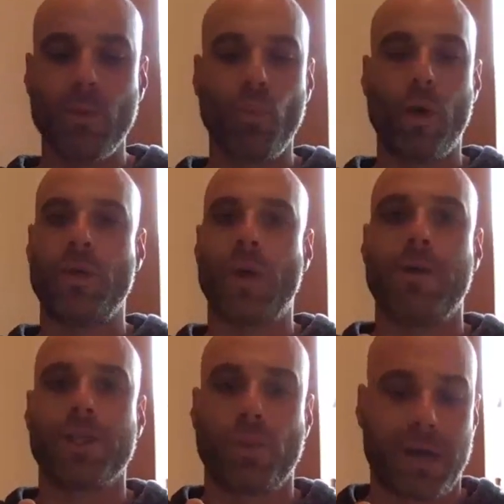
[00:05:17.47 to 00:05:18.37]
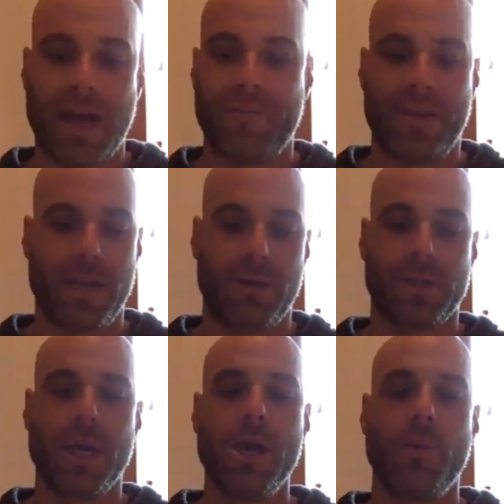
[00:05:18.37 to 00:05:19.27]
When do I post workout videos?
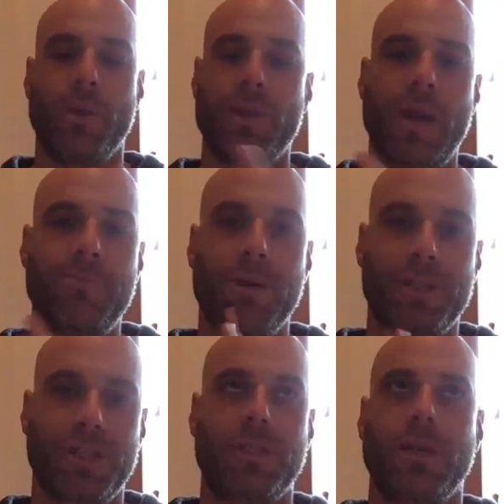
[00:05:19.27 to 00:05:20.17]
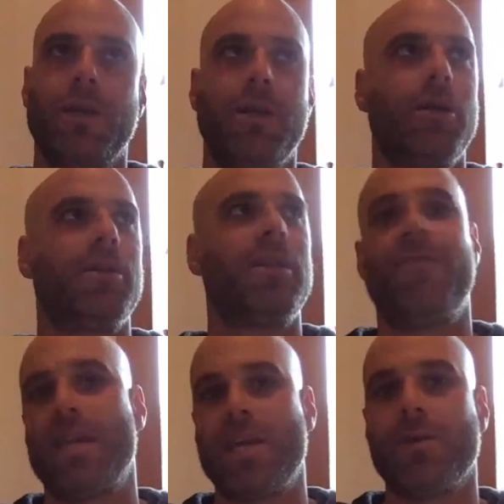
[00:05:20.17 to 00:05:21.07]
When do I post the
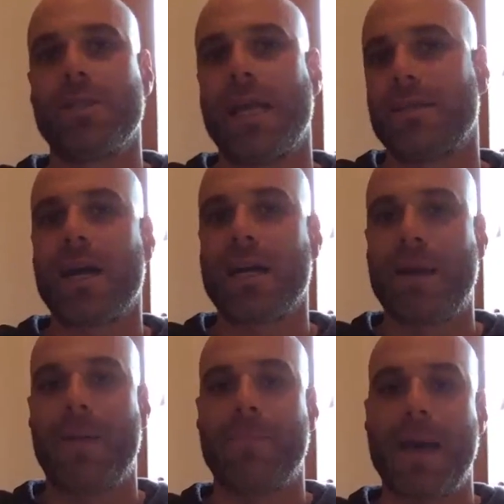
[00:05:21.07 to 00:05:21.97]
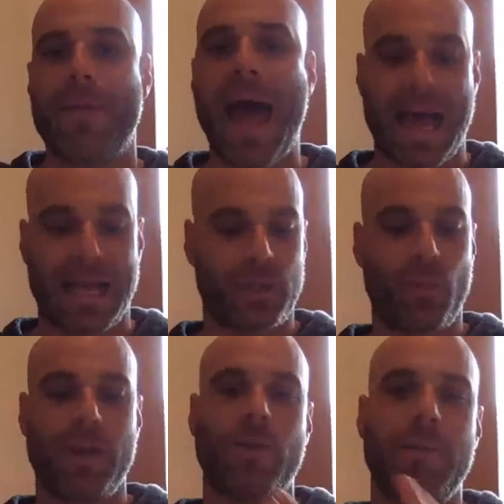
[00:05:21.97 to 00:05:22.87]
videos that talk about my past? When
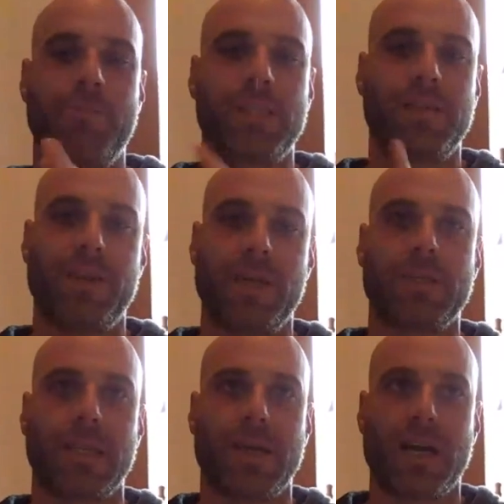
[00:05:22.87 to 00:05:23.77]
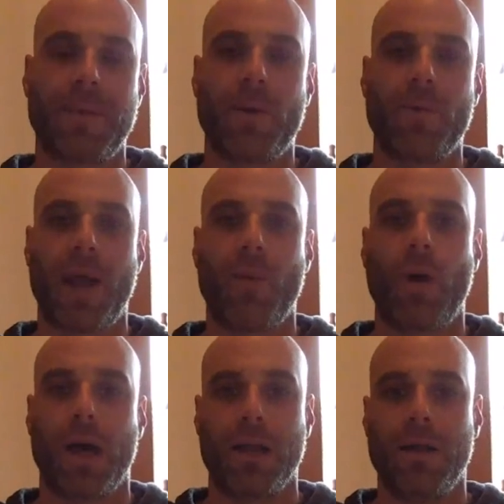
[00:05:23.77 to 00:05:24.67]
do I post the videos that talk about what I
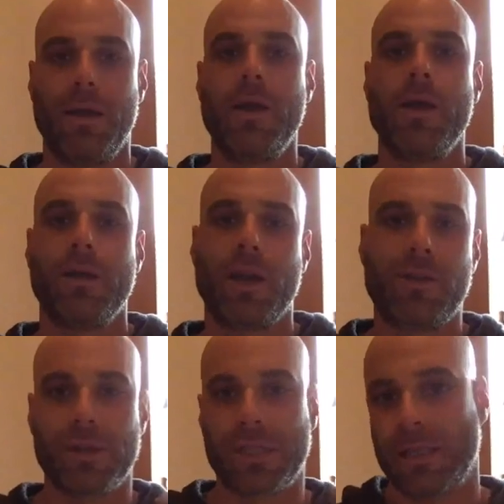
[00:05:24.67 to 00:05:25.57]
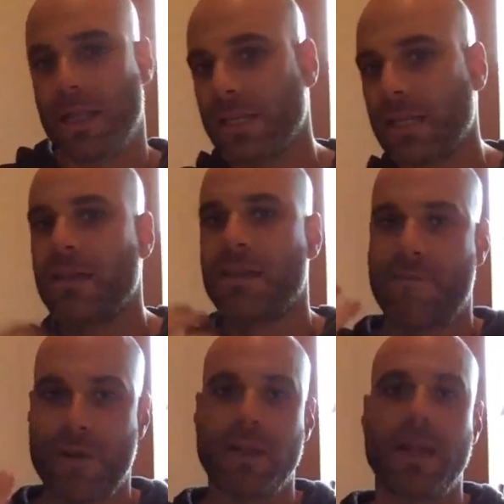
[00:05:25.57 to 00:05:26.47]
want? You know, there's these
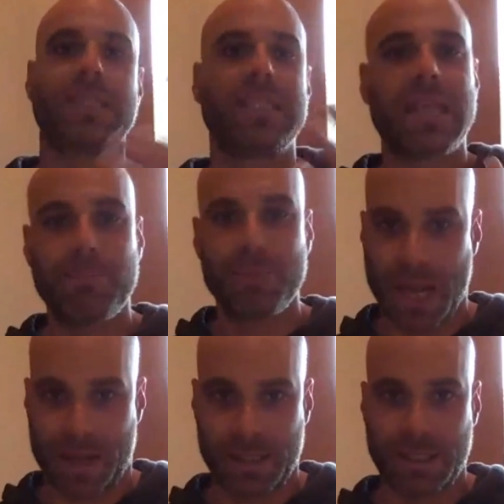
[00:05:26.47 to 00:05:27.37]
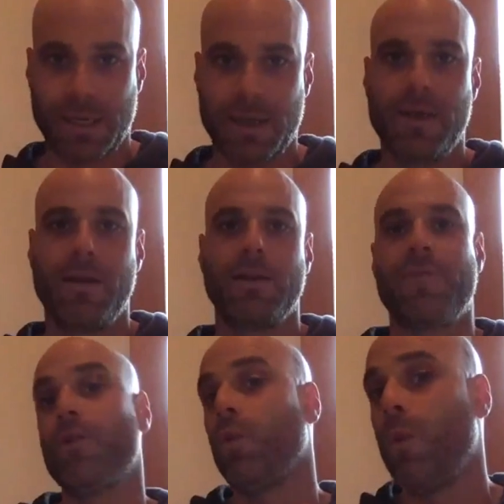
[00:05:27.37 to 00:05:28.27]
different subjects,
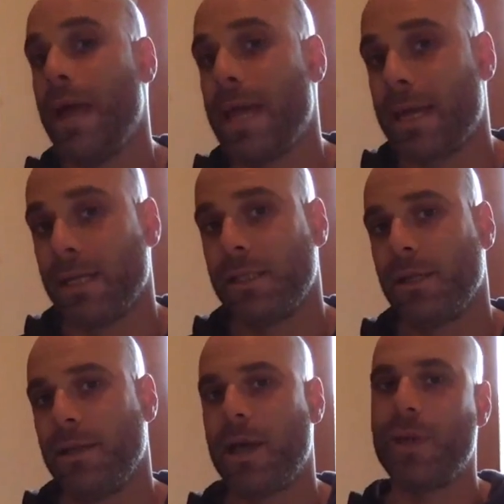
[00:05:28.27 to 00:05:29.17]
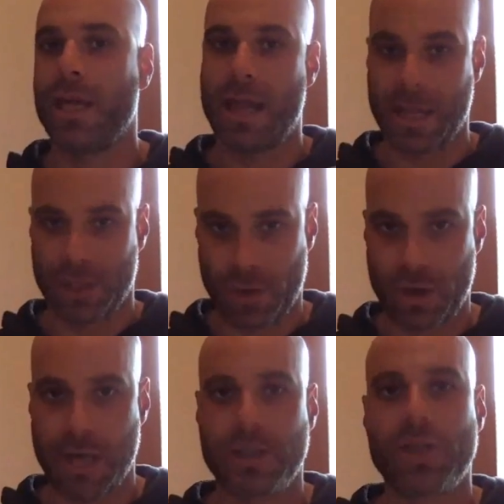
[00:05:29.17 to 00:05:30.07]
different ways that we can enter
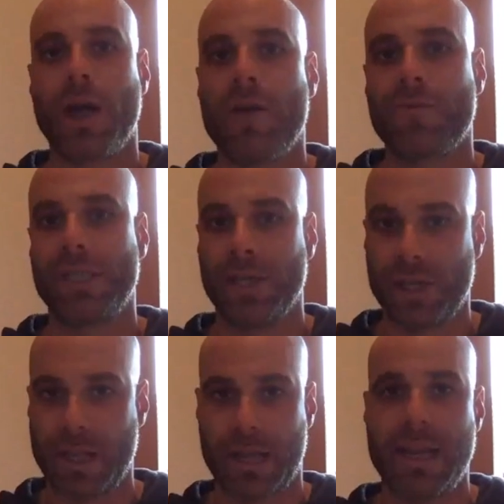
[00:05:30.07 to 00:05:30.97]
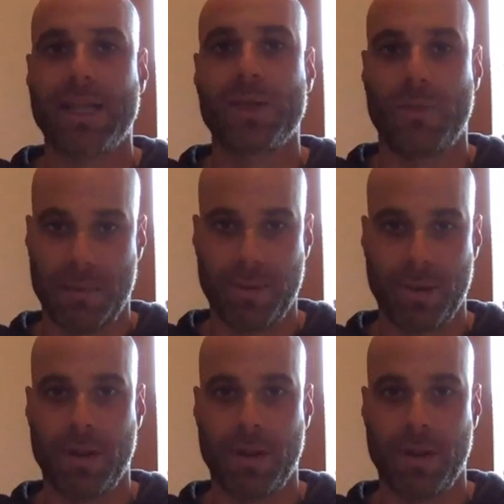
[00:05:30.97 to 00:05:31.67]
into a conversation that connects with people.